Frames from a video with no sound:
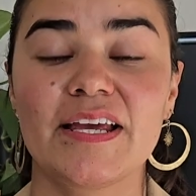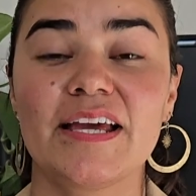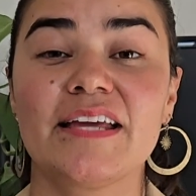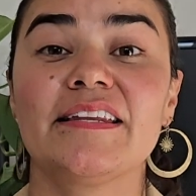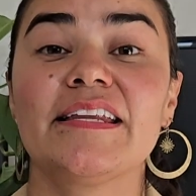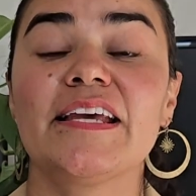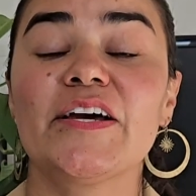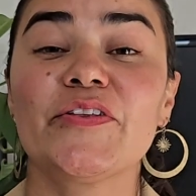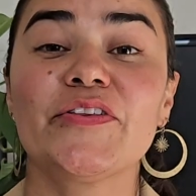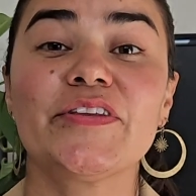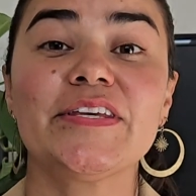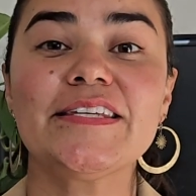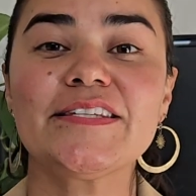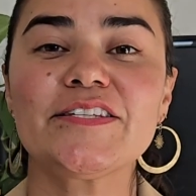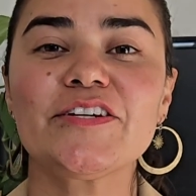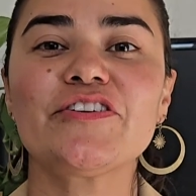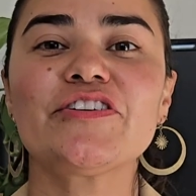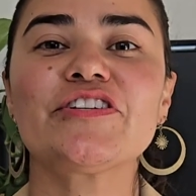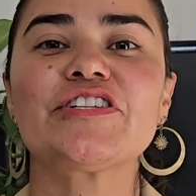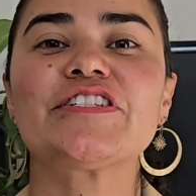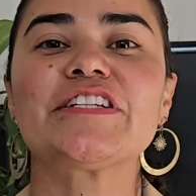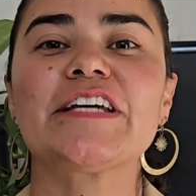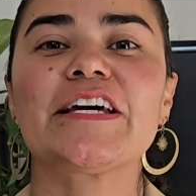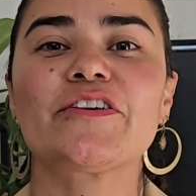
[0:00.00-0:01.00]
Now, these are
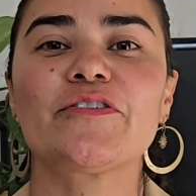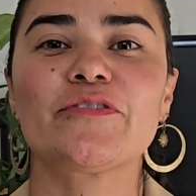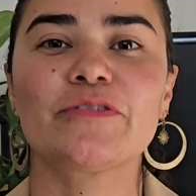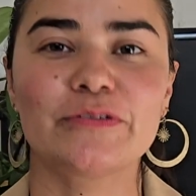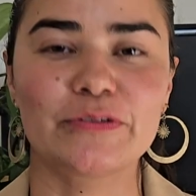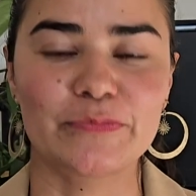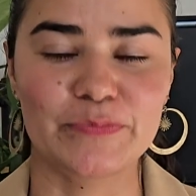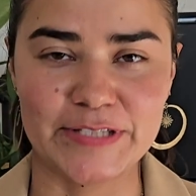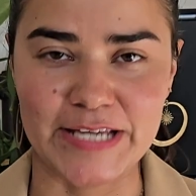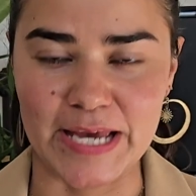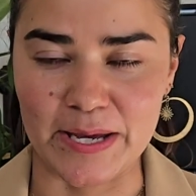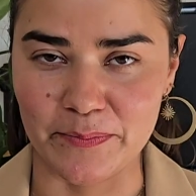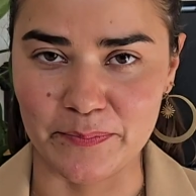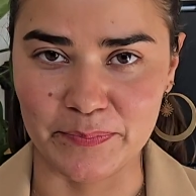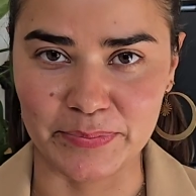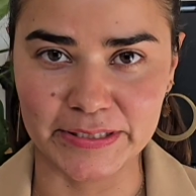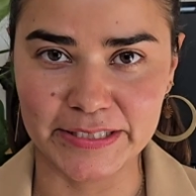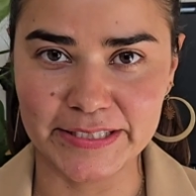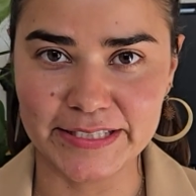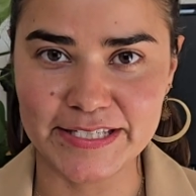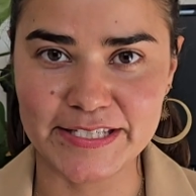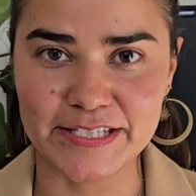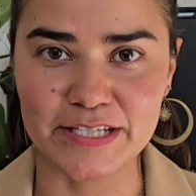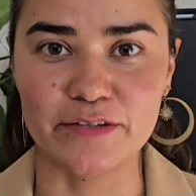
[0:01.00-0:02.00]
general
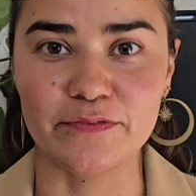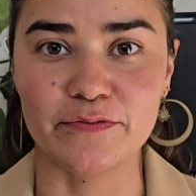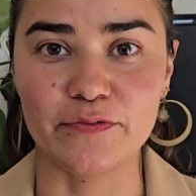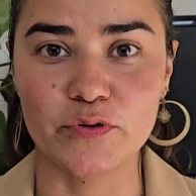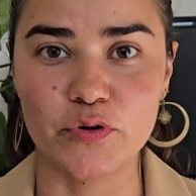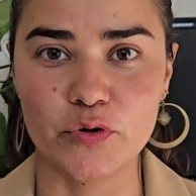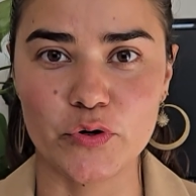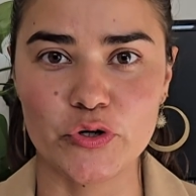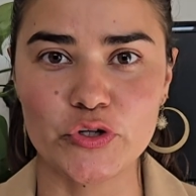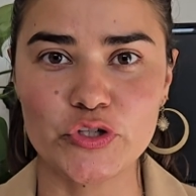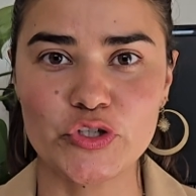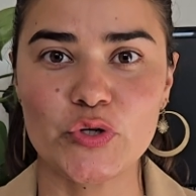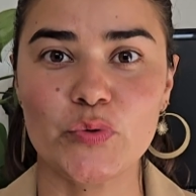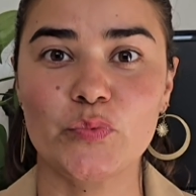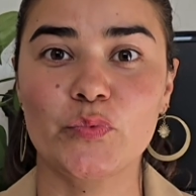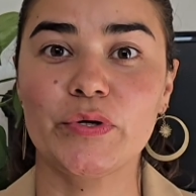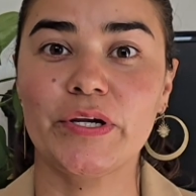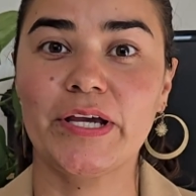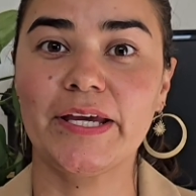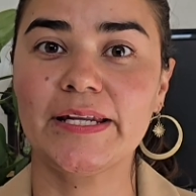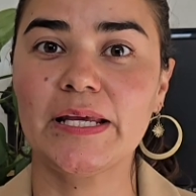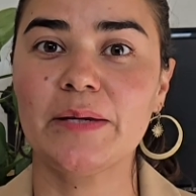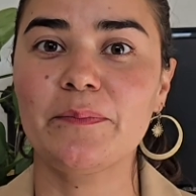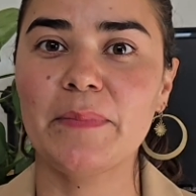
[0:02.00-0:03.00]
templates. Of course, we're
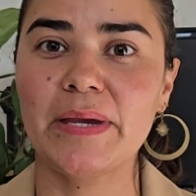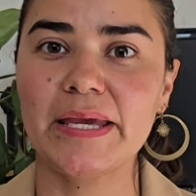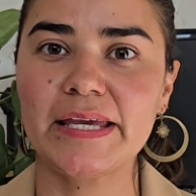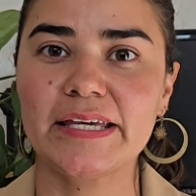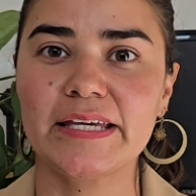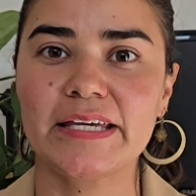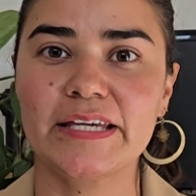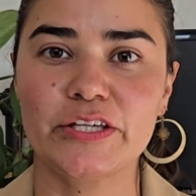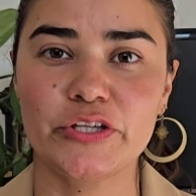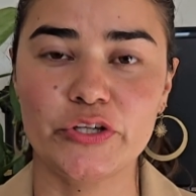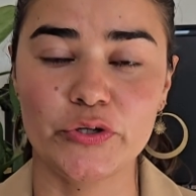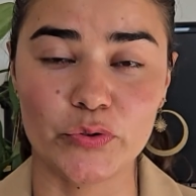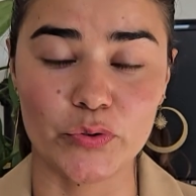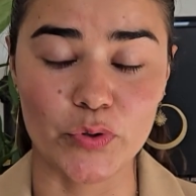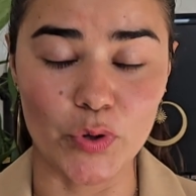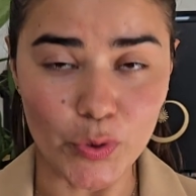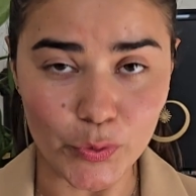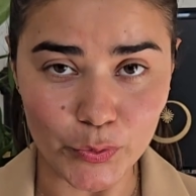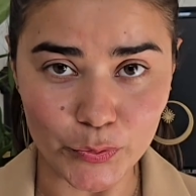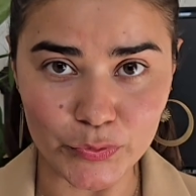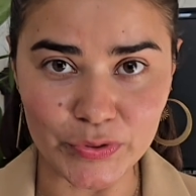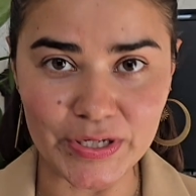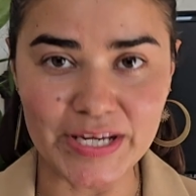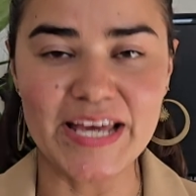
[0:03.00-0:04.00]
gonna make it your
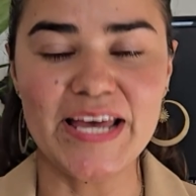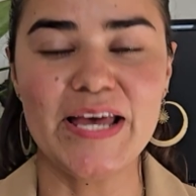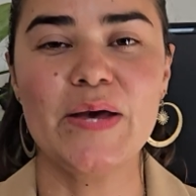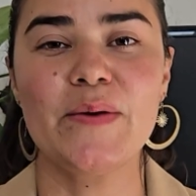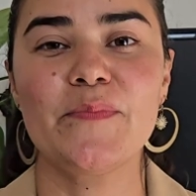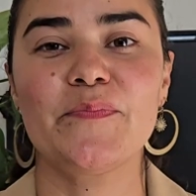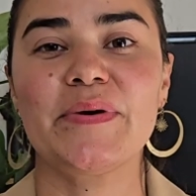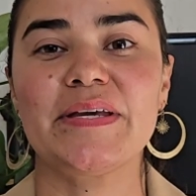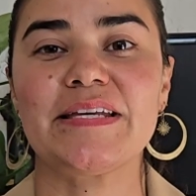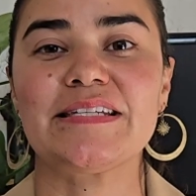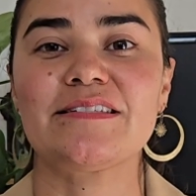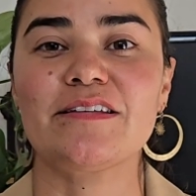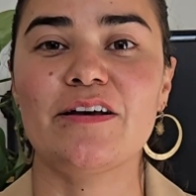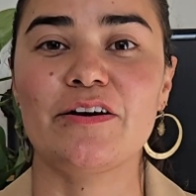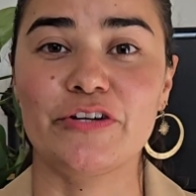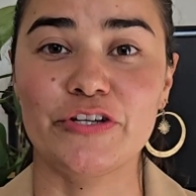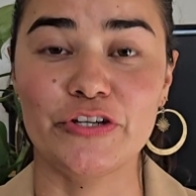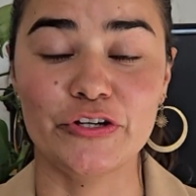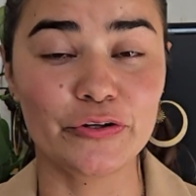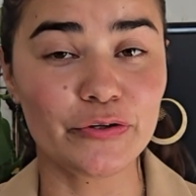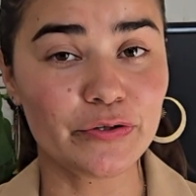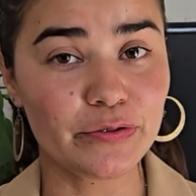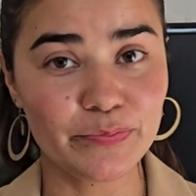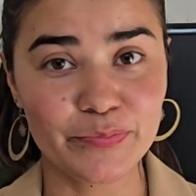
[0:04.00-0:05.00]
own based on
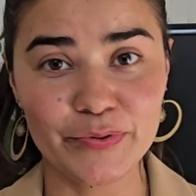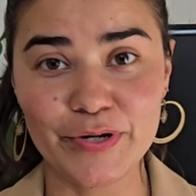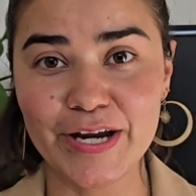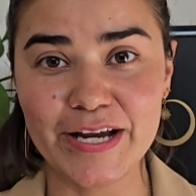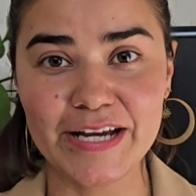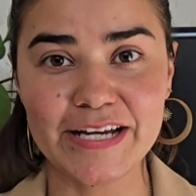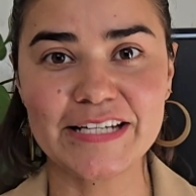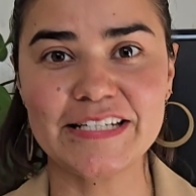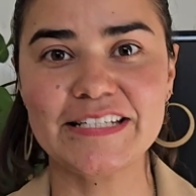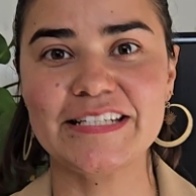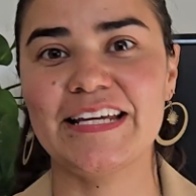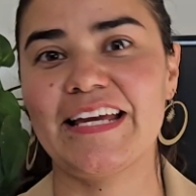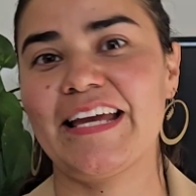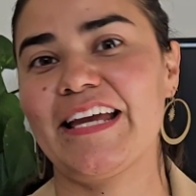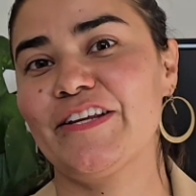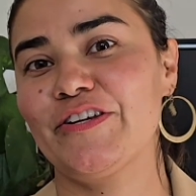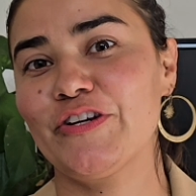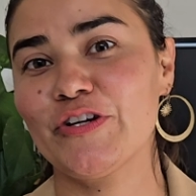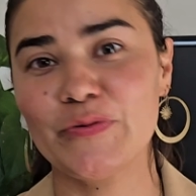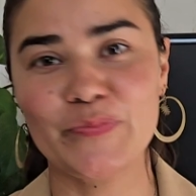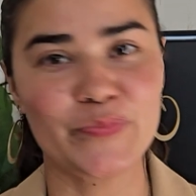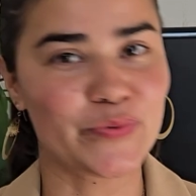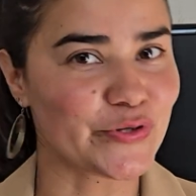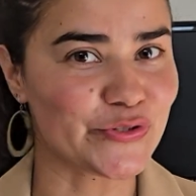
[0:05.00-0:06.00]
your brand and
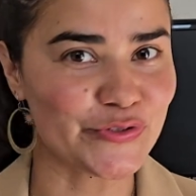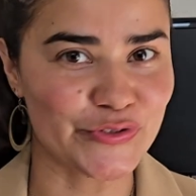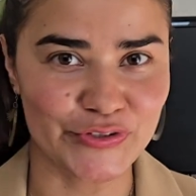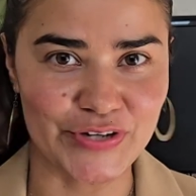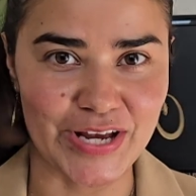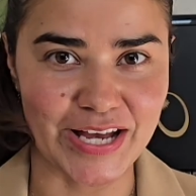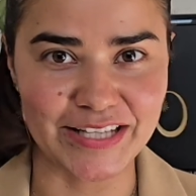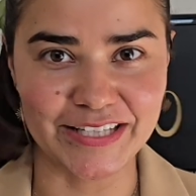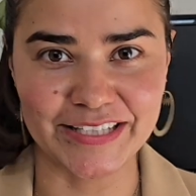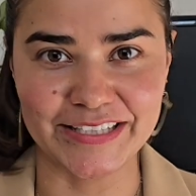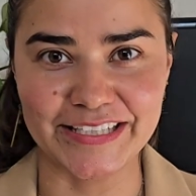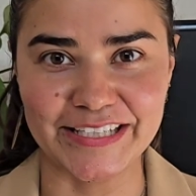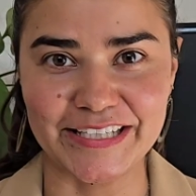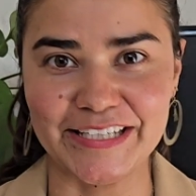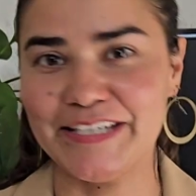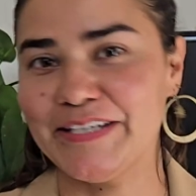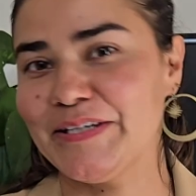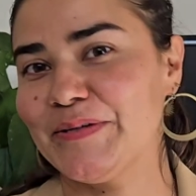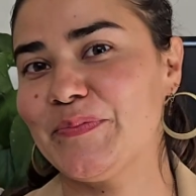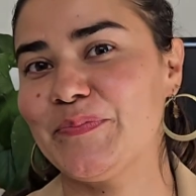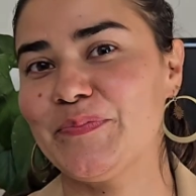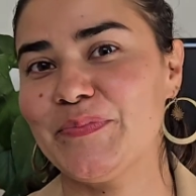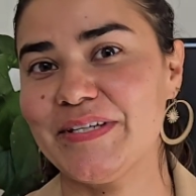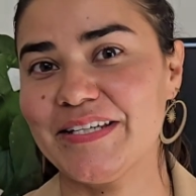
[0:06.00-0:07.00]
your personality,
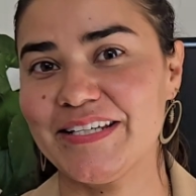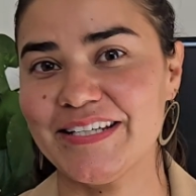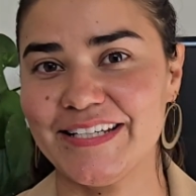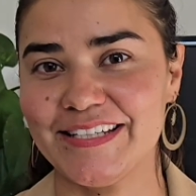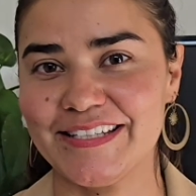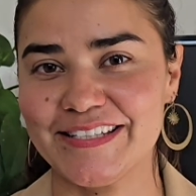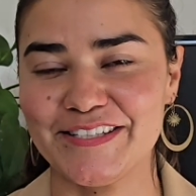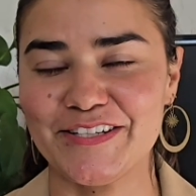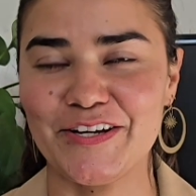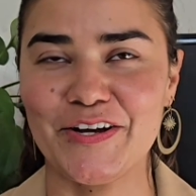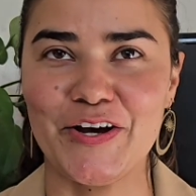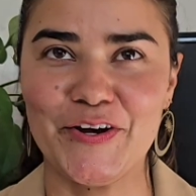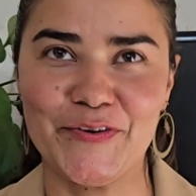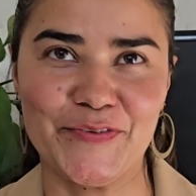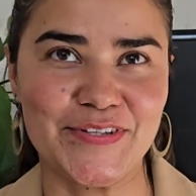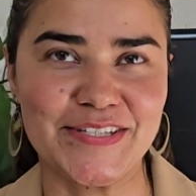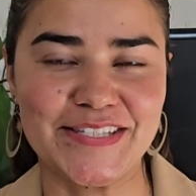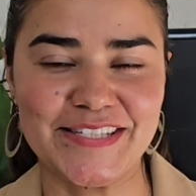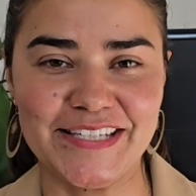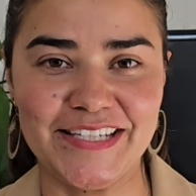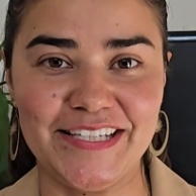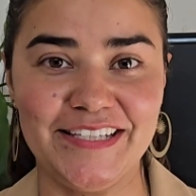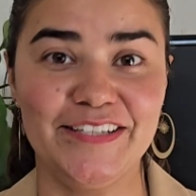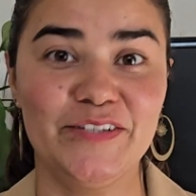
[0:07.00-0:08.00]
because
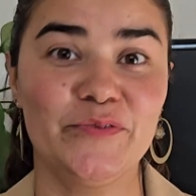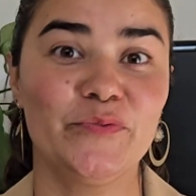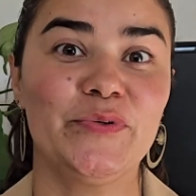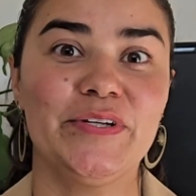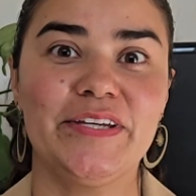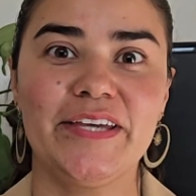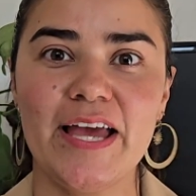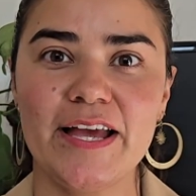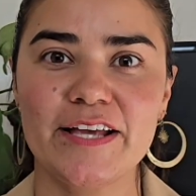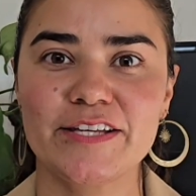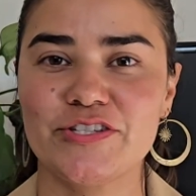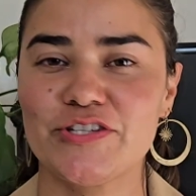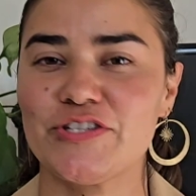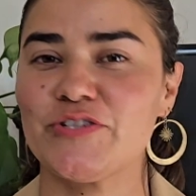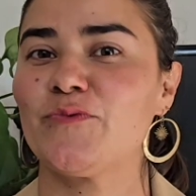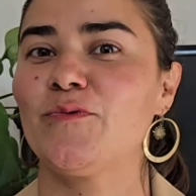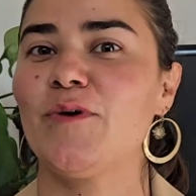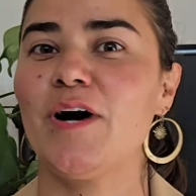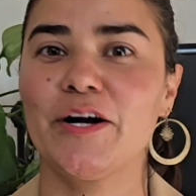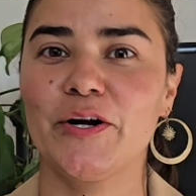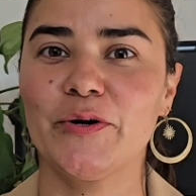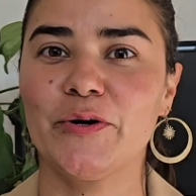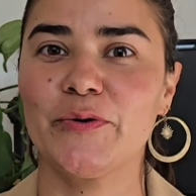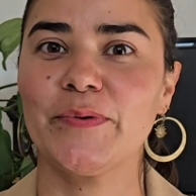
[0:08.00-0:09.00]
obviously we can't just
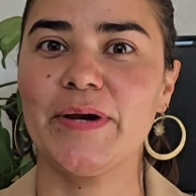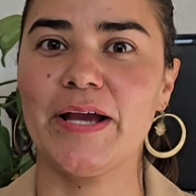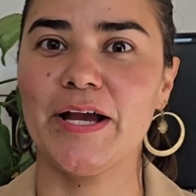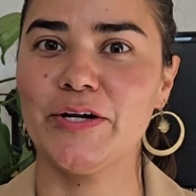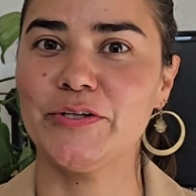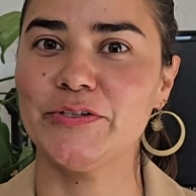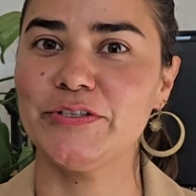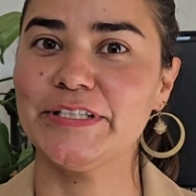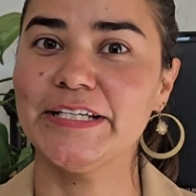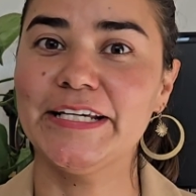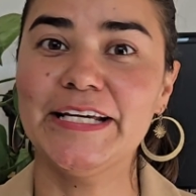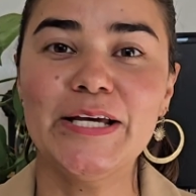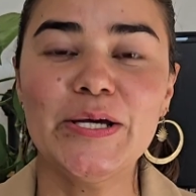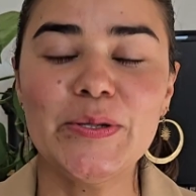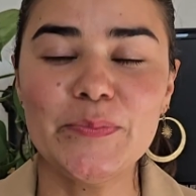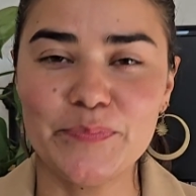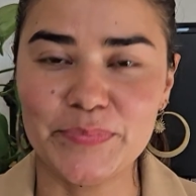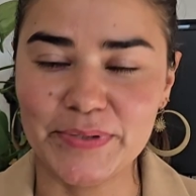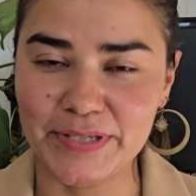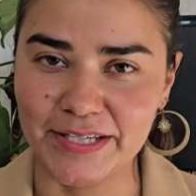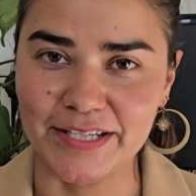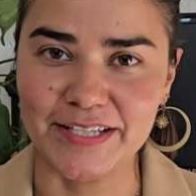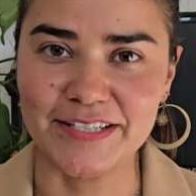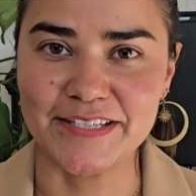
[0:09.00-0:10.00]
walk around
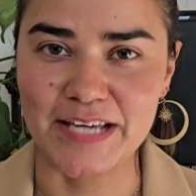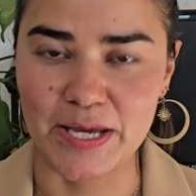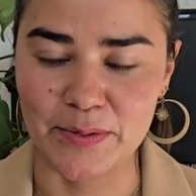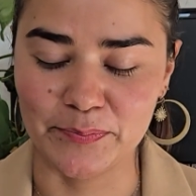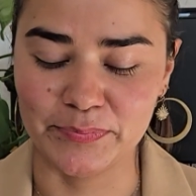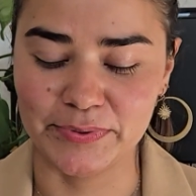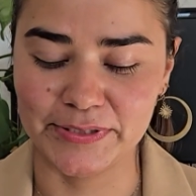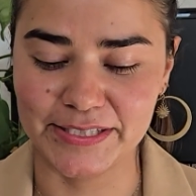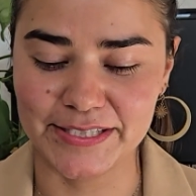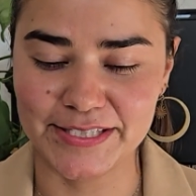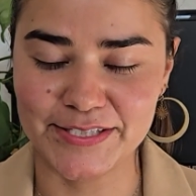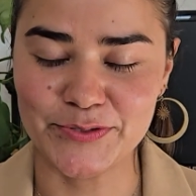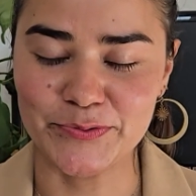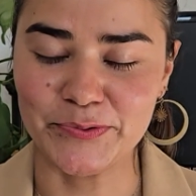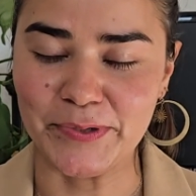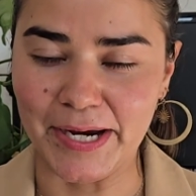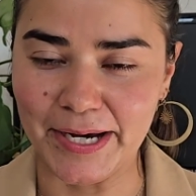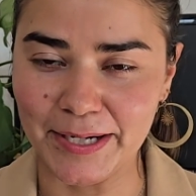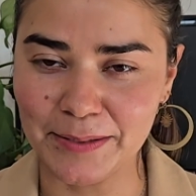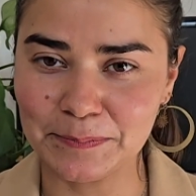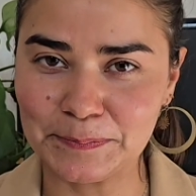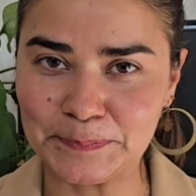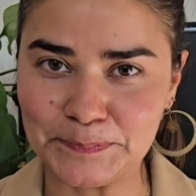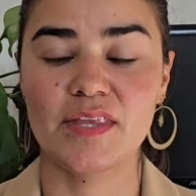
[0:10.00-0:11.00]
being templates,
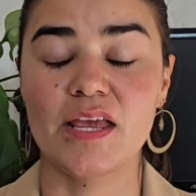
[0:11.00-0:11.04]
right?